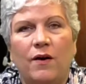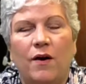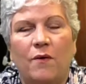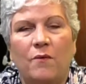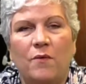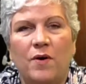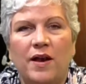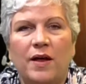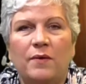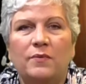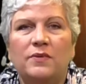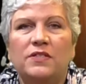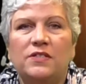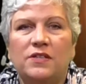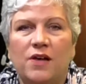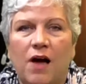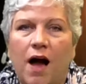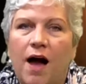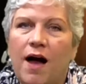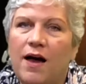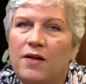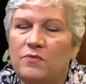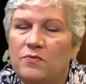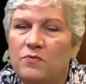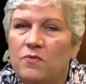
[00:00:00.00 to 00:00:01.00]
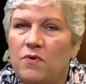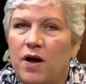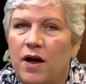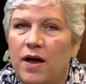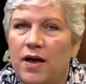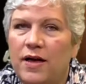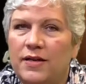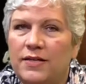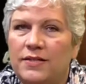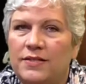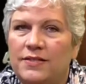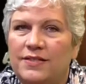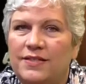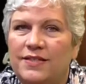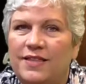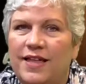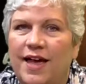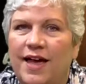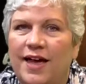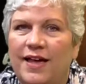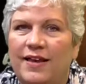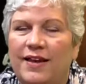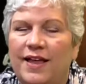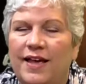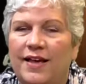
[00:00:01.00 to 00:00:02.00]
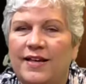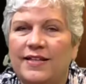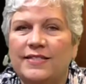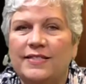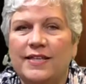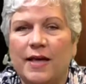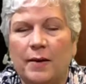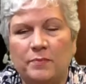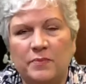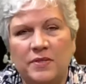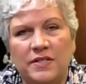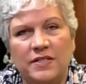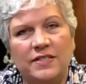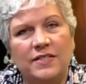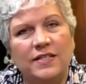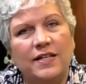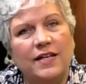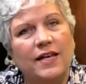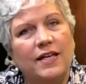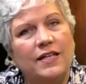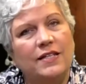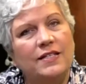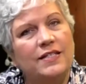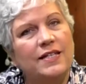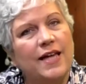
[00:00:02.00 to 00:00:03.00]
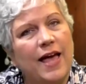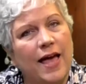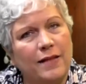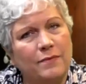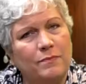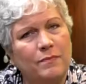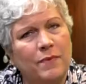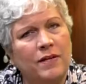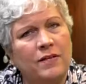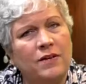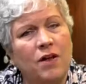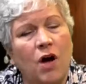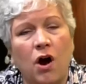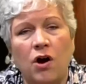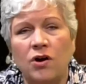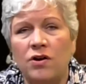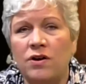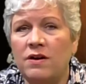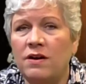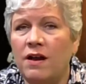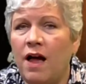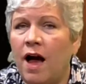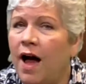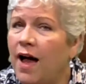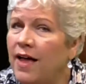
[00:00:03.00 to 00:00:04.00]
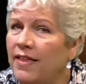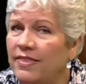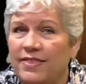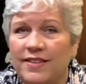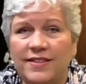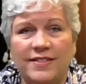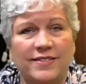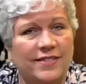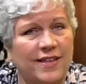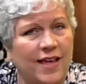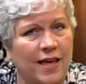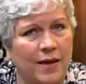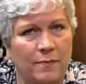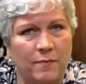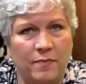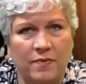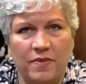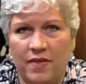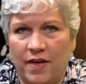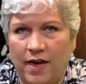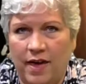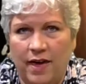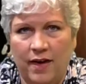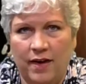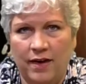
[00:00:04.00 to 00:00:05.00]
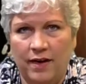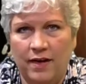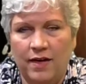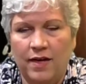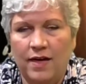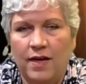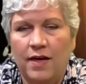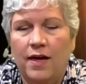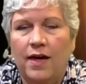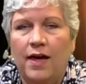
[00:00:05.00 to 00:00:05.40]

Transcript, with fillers: what I was taught was that acceptance and contentment are not the same thing,